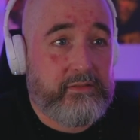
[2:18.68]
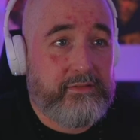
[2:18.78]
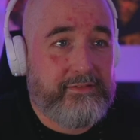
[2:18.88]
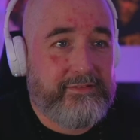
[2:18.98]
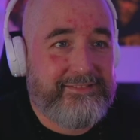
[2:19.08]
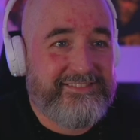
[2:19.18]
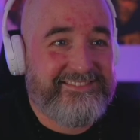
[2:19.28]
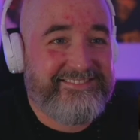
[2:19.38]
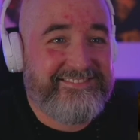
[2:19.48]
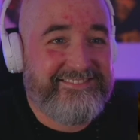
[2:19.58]
right.
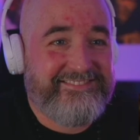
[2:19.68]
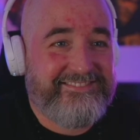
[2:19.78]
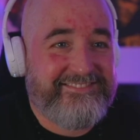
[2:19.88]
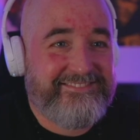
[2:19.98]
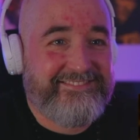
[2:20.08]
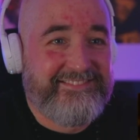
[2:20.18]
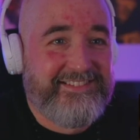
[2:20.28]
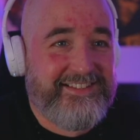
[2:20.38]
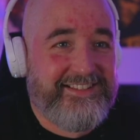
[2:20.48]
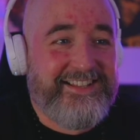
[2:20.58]
Thanks.
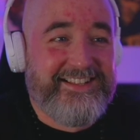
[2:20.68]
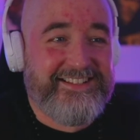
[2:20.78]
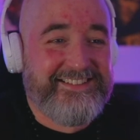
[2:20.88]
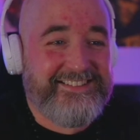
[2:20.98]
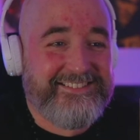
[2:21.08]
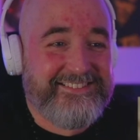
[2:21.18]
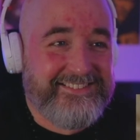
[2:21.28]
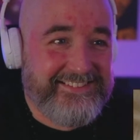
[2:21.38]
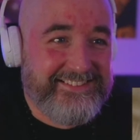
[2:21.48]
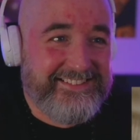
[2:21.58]
No problem.
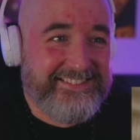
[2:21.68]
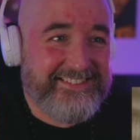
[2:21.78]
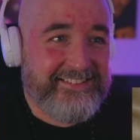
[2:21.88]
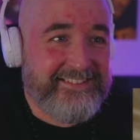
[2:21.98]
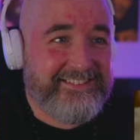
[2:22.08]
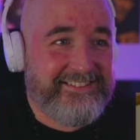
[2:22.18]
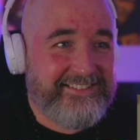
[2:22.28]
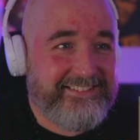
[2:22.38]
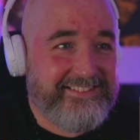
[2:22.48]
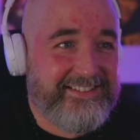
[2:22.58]
See ya.
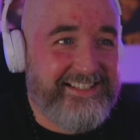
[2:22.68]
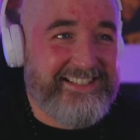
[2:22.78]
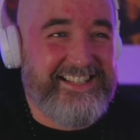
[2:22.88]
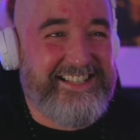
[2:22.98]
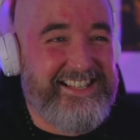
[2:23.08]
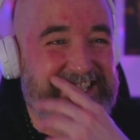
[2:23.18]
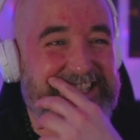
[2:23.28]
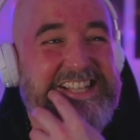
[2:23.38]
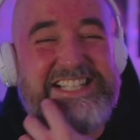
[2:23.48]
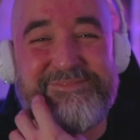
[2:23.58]

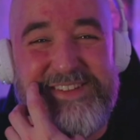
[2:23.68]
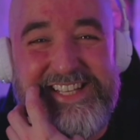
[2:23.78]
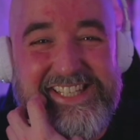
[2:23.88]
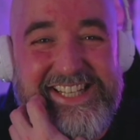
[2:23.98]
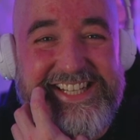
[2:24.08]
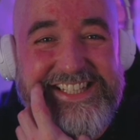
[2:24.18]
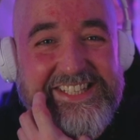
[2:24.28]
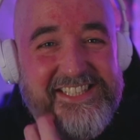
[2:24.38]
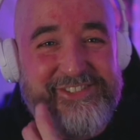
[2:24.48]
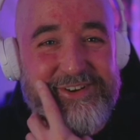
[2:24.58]
That's me, in
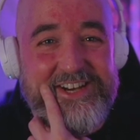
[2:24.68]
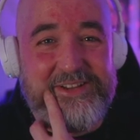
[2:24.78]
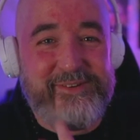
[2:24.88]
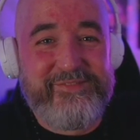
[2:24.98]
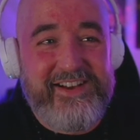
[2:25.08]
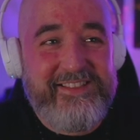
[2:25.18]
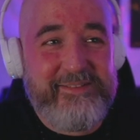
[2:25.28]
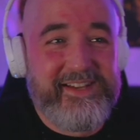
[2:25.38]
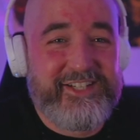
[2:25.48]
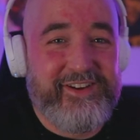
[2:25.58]
it? Trying it with like
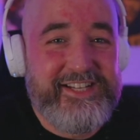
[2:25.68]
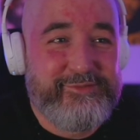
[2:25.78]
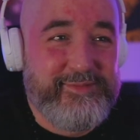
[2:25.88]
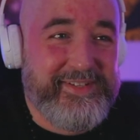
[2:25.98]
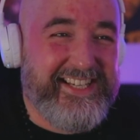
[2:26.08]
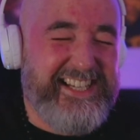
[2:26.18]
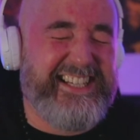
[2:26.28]
the mixed race woman.